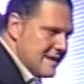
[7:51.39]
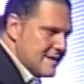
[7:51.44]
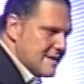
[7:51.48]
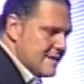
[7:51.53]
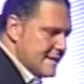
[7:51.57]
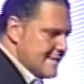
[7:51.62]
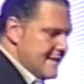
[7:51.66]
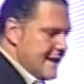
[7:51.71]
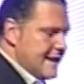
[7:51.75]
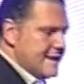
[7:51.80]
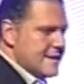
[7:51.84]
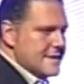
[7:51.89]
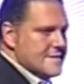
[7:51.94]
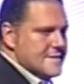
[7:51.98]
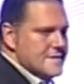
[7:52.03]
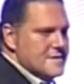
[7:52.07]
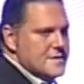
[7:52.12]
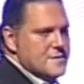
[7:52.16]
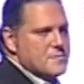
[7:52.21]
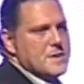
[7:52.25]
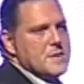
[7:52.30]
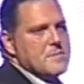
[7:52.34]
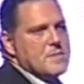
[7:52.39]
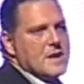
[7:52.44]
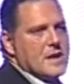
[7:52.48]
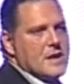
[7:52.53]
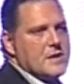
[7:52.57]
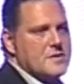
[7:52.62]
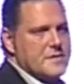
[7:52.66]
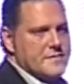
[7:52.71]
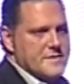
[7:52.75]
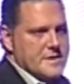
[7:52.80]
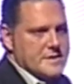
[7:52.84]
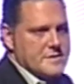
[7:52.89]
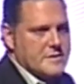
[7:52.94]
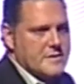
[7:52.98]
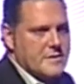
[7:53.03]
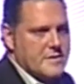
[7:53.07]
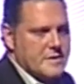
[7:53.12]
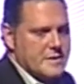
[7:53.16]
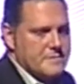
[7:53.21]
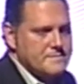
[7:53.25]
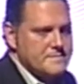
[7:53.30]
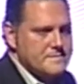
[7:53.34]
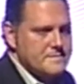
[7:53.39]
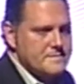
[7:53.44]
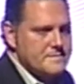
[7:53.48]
exactly these people out of that drawer.